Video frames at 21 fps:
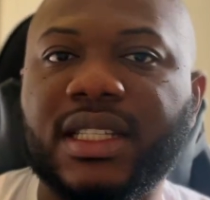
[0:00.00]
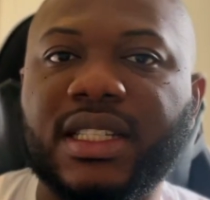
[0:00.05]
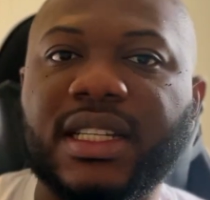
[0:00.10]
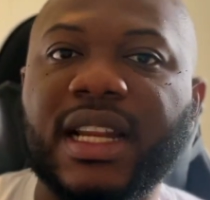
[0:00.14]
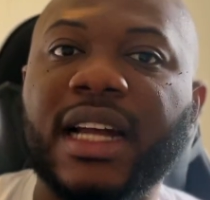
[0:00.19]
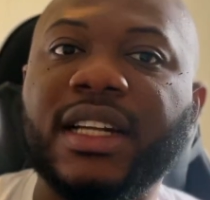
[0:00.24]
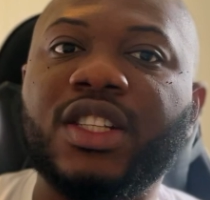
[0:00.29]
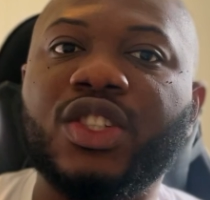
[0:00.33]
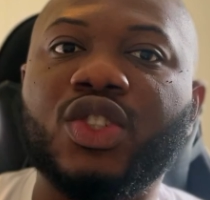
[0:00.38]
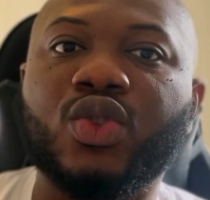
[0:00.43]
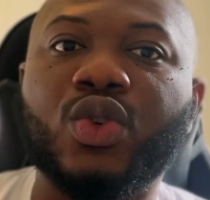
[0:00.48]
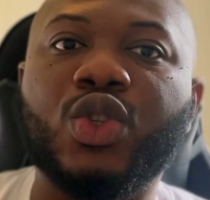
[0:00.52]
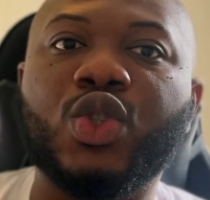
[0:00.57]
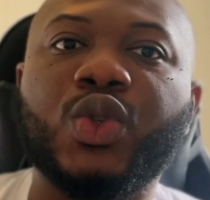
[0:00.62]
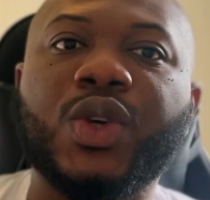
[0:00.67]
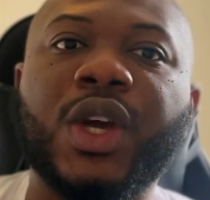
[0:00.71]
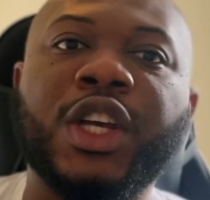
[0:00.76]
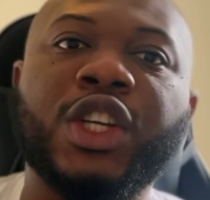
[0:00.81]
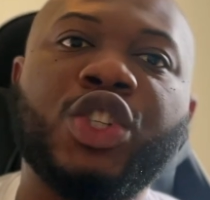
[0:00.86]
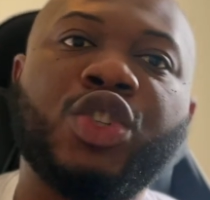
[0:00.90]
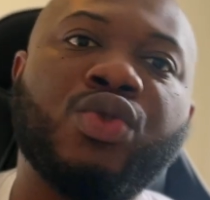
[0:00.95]
That is going to
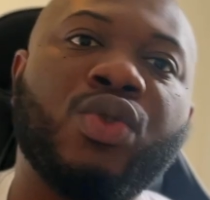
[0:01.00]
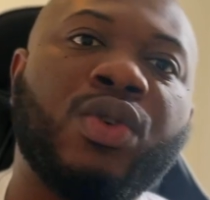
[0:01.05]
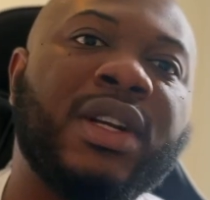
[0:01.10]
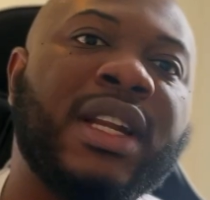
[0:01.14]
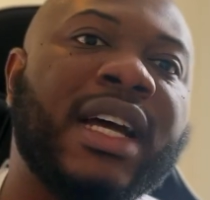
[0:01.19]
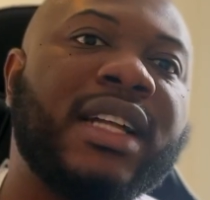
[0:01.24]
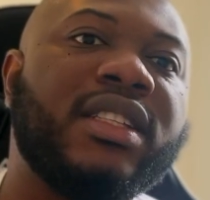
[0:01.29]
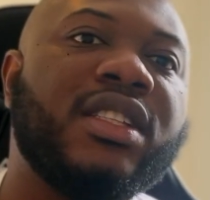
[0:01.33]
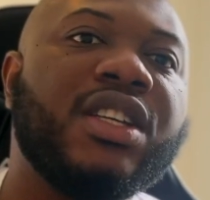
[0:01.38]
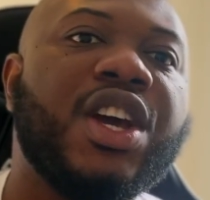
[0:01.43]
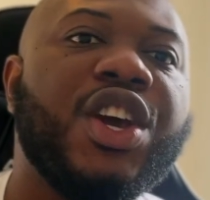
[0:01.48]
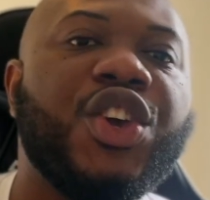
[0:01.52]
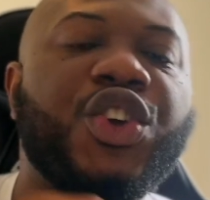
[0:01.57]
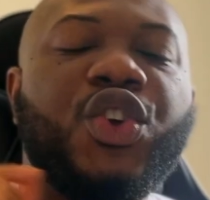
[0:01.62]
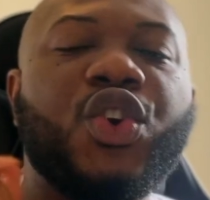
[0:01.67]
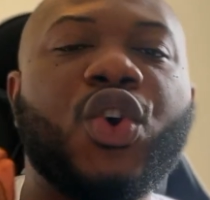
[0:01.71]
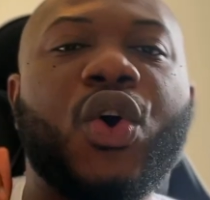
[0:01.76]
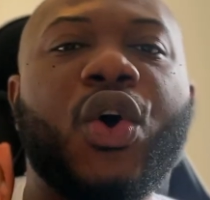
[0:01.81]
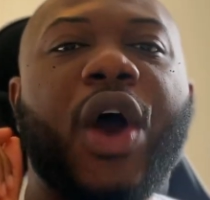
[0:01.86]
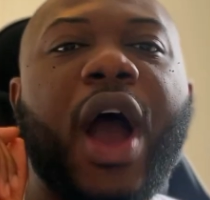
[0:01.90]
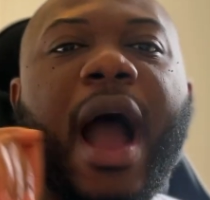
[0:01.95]
ensure that
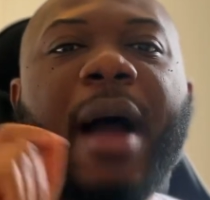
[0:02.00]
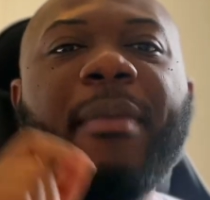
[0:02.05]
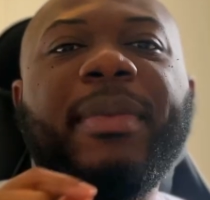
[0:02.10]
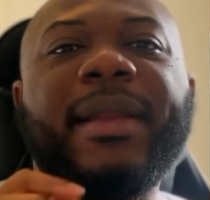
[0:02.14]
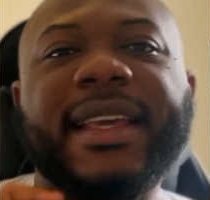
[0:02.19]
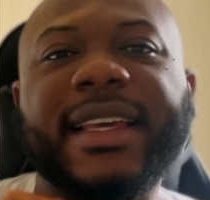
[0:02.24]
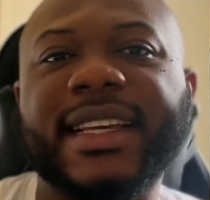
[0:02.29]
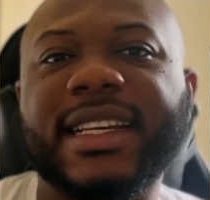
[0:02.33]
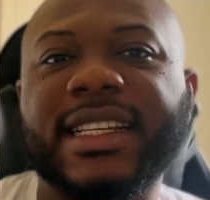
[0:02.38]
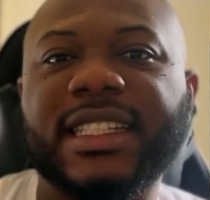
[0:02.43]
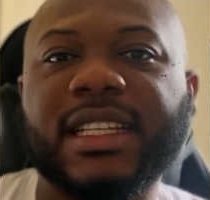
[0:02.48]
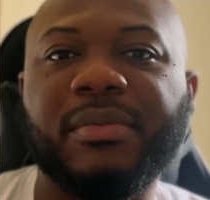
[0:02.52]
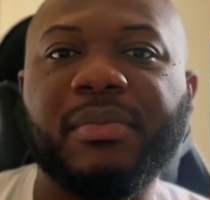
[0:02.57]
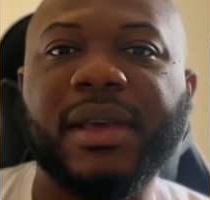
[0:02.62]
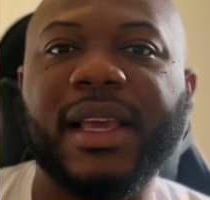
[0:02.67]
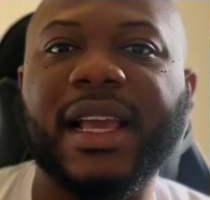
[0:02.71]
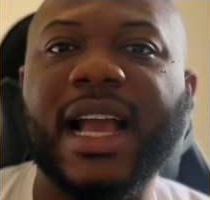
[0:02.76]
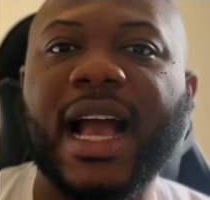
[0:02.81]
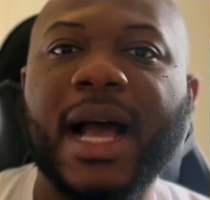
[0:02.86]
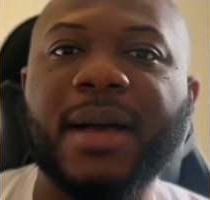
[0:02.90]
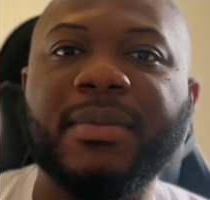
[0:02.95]
your application
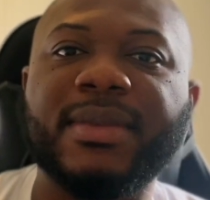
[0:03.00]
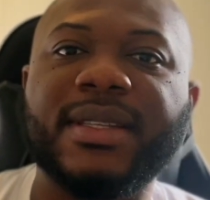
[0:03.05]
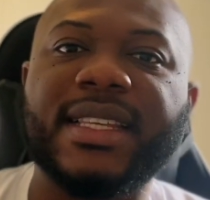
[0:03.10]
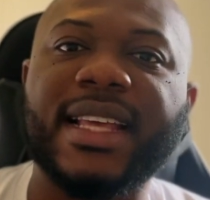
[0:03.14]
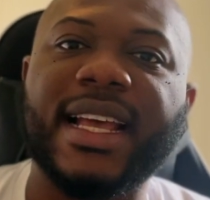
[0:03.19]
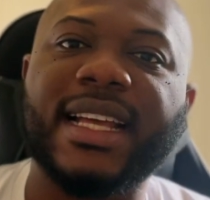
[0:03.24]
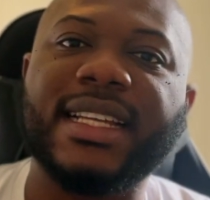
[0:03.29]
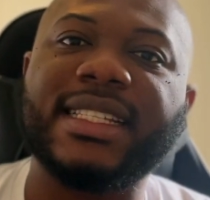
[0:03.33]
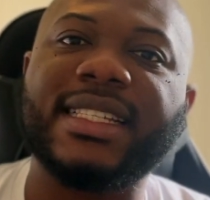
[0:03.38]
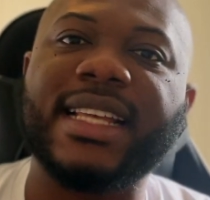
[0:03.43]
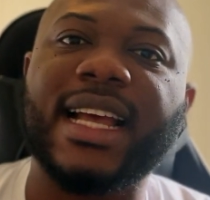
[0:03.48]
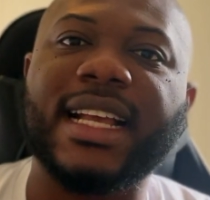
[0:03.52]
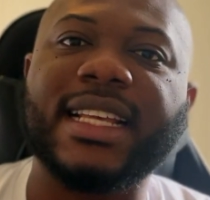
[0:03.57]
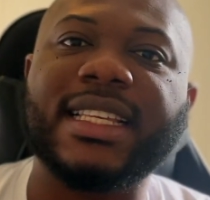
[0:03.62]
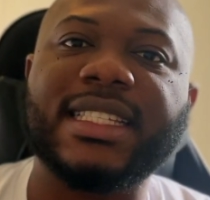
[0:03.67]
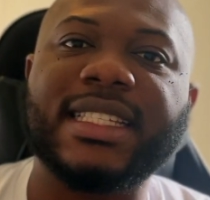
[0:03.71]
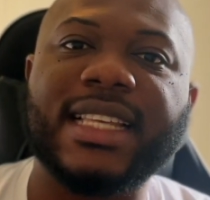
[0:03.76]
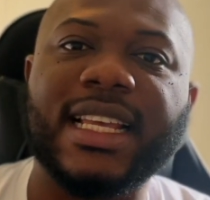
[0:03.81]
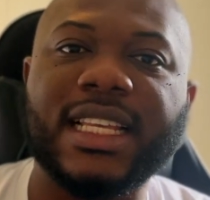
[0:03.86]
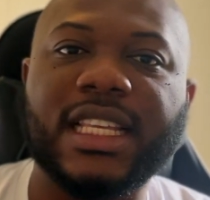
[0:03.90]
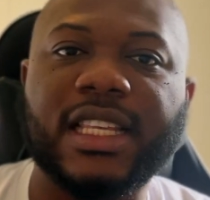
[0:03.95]
becomes a
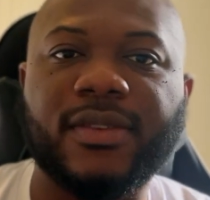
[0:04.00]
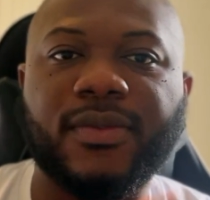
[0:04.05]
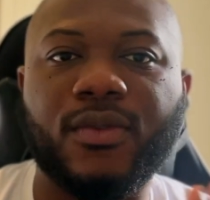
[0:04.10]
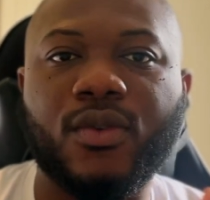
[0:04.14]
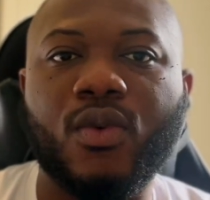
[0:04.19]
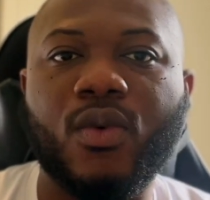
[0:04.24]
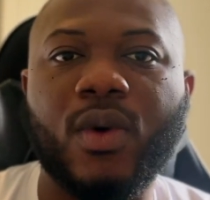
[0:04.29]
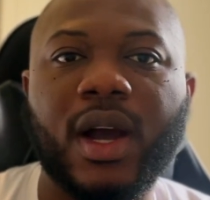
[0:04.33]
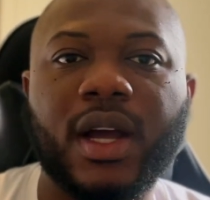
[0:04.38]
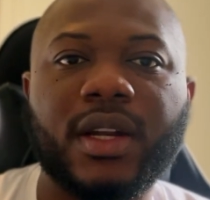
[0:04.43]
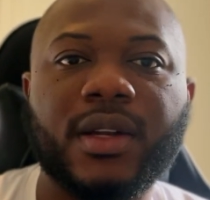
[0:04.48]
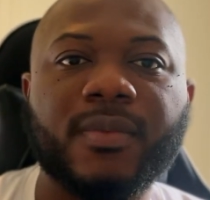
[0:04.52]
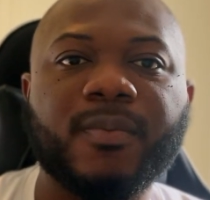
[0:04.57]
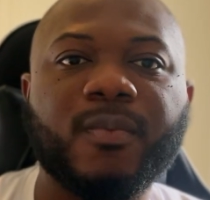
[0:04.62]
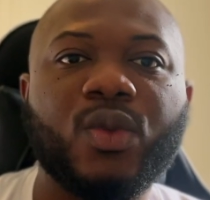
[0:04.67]
successful one.